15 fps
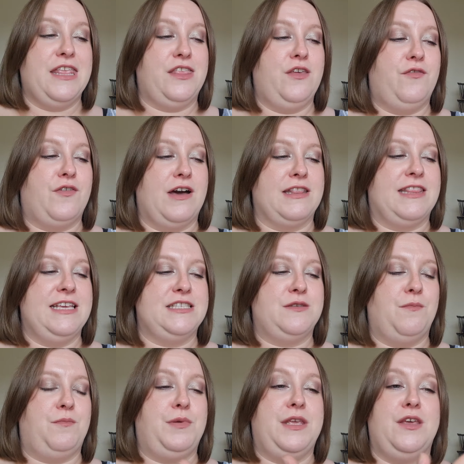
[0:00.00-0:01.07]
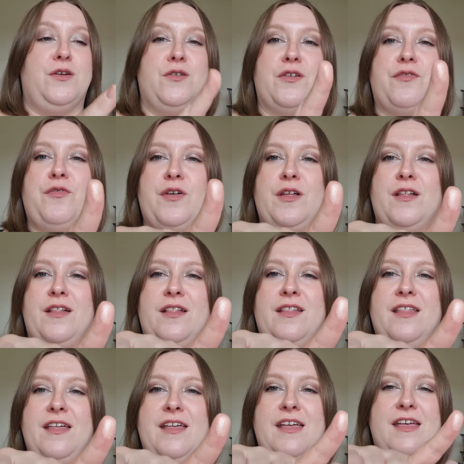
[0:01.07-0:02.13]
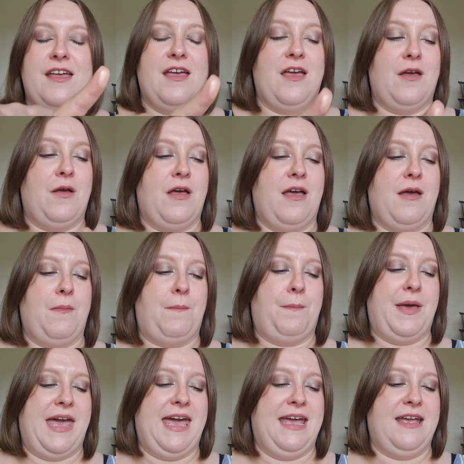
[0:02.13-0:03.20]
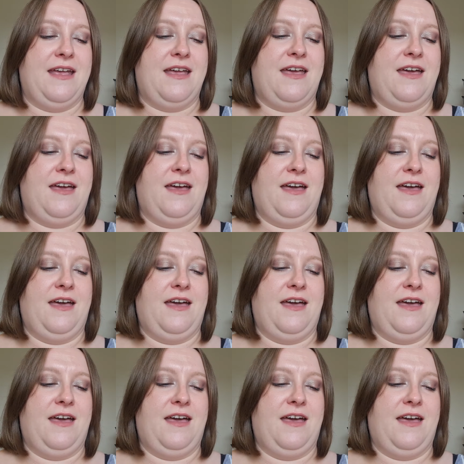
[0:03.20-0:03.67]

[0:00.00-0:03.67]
you've got this beautiful pink,